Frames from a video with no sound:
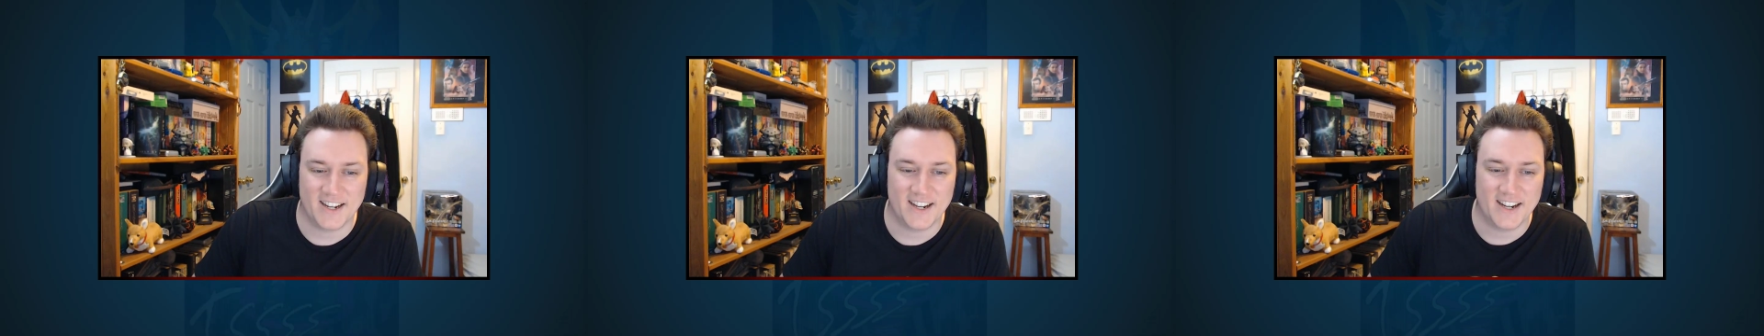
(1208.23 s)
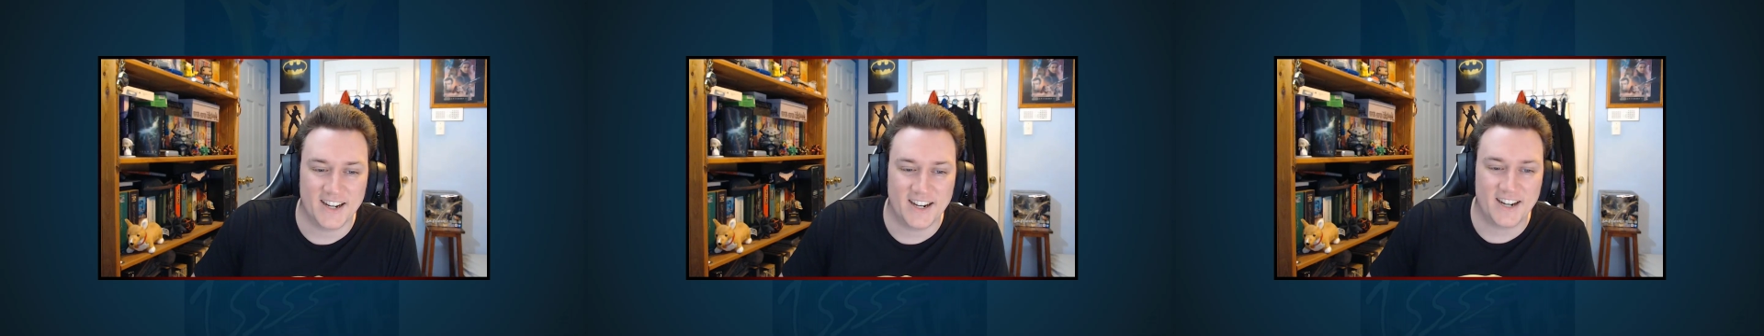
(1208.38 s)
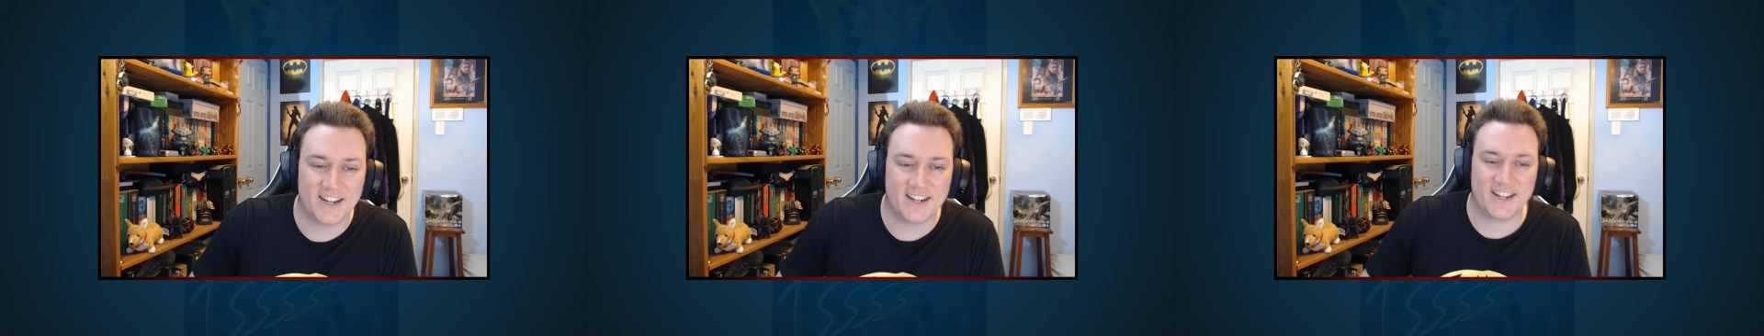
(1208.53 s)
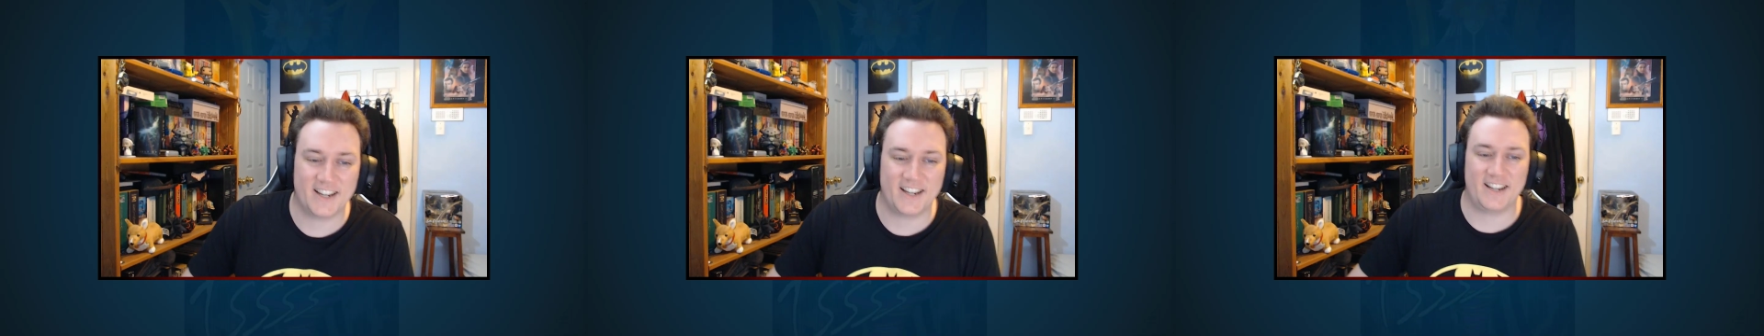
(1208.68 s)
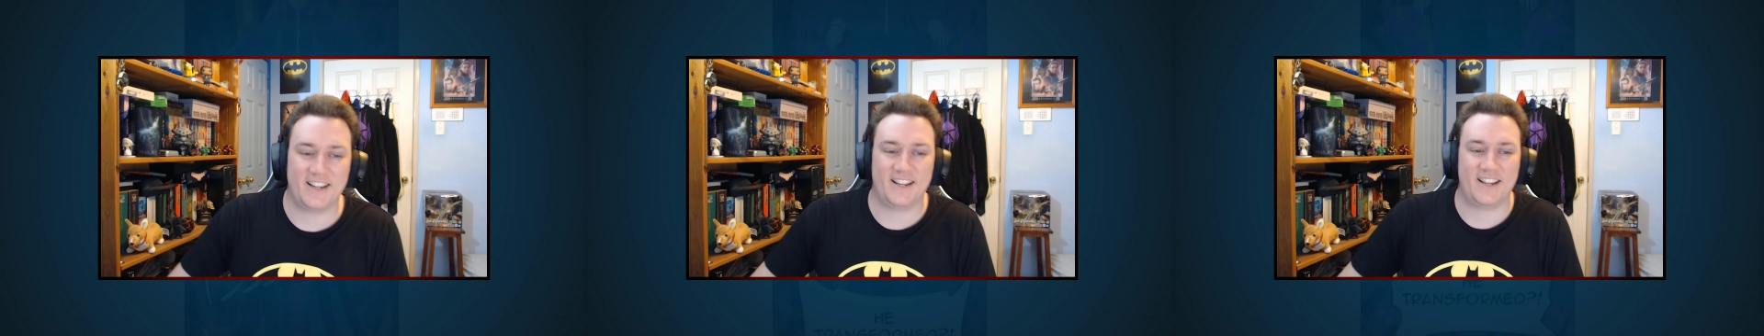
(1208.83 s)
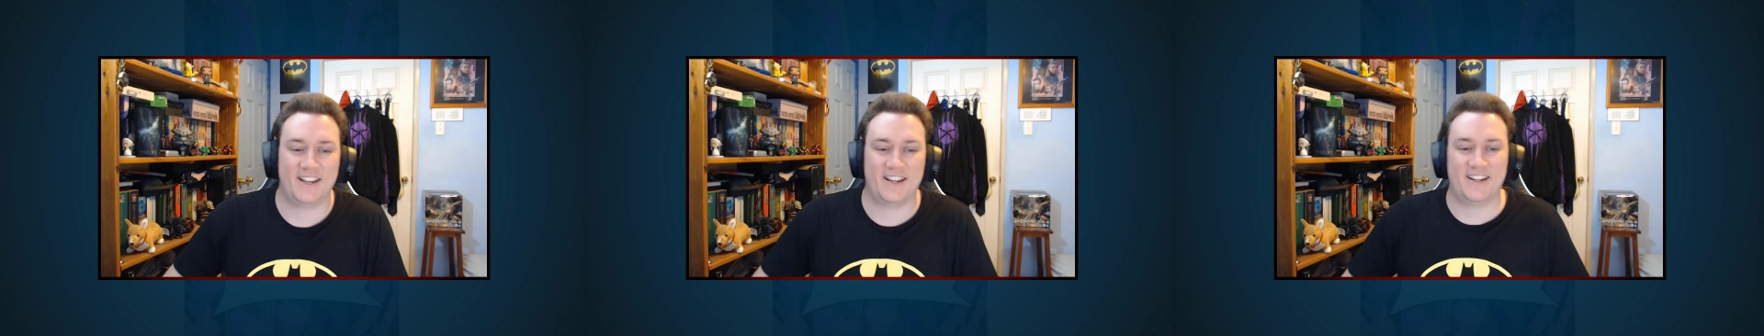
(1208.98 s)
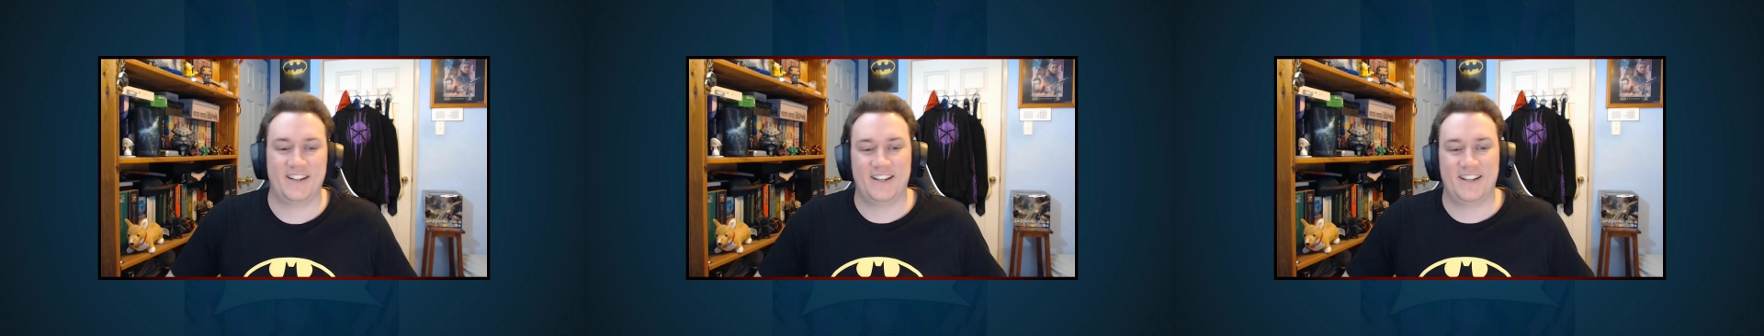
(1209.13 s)
Okay.
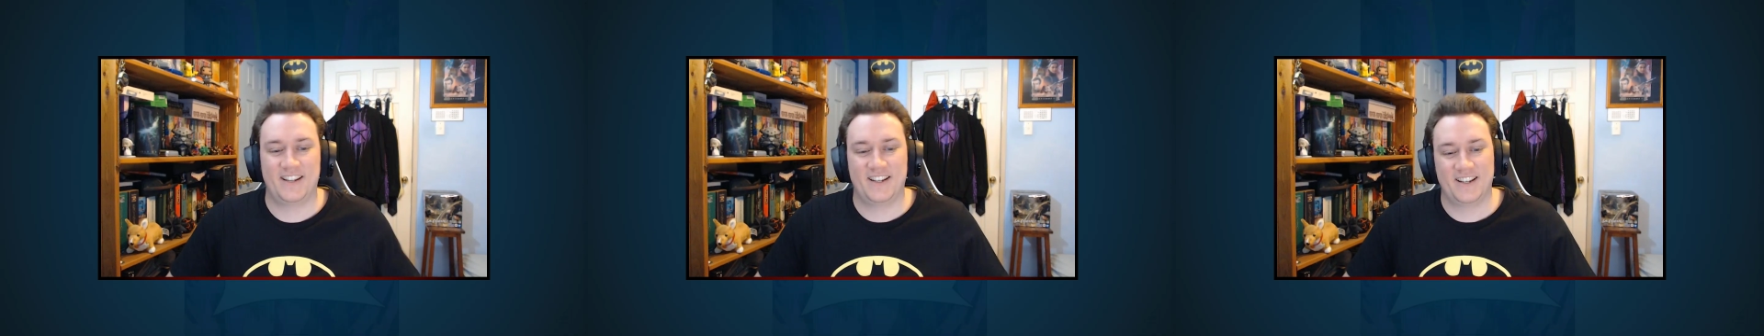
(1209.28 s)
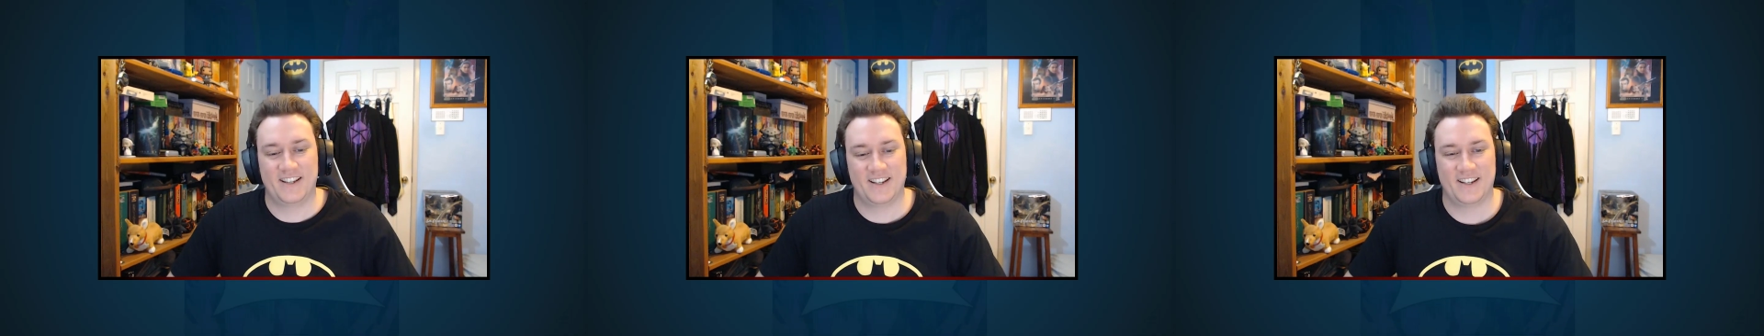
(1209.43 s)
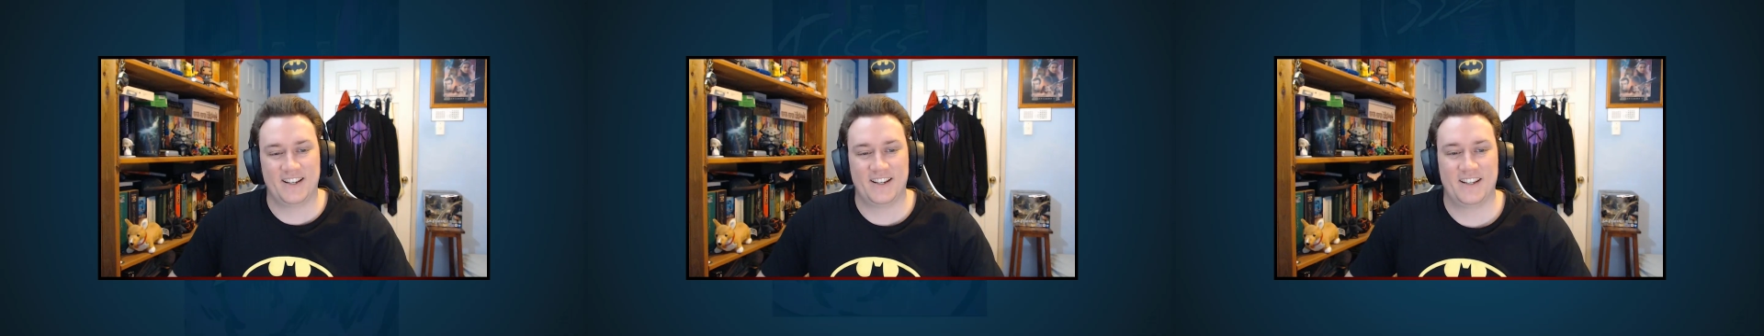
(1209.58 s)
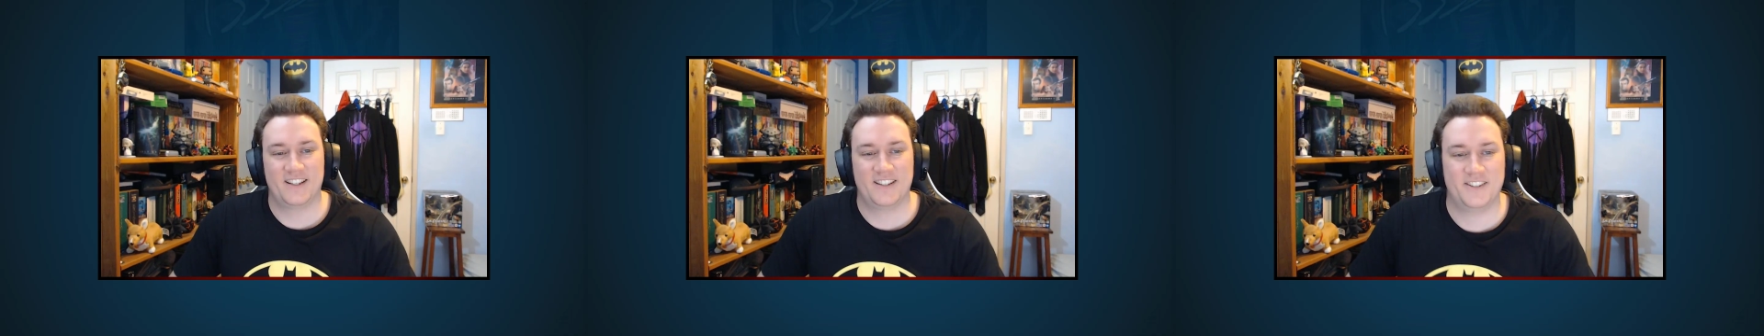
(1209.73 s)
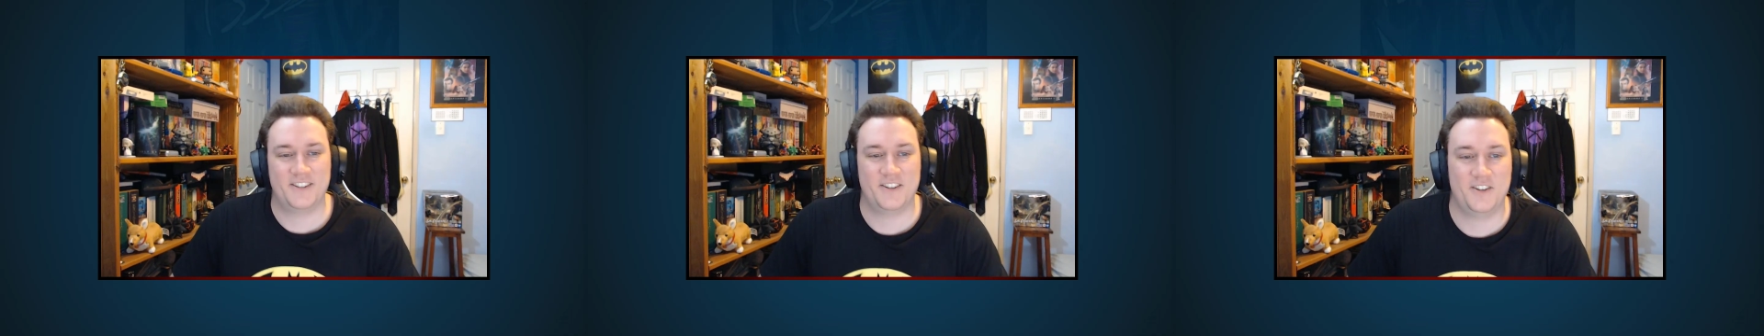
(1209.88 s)
Okay. So